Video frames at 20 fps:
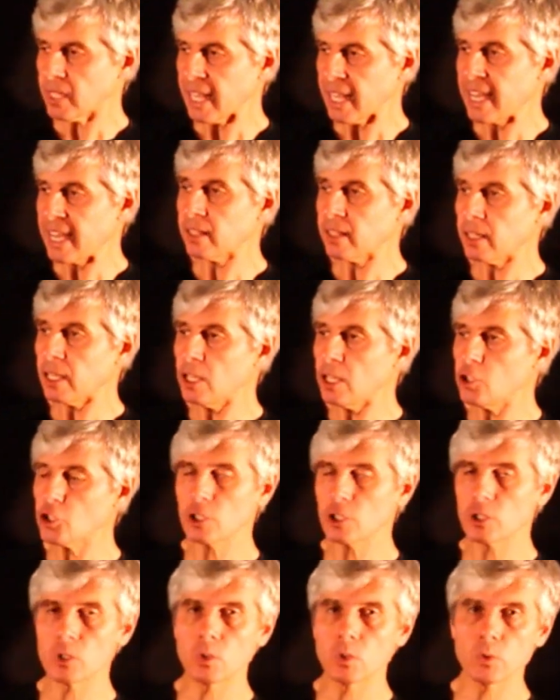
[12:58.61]
and each
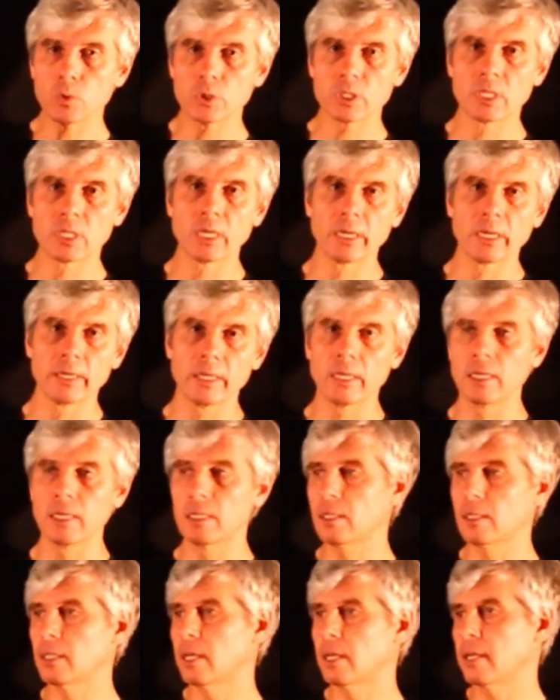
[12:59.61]
is used
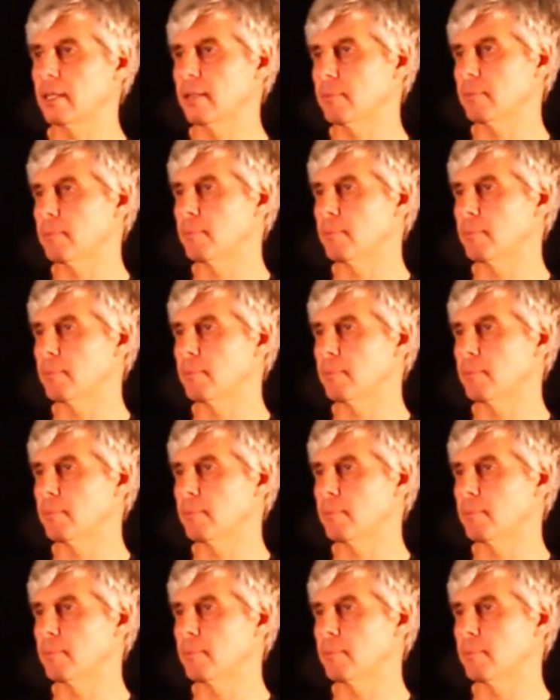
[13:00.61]
in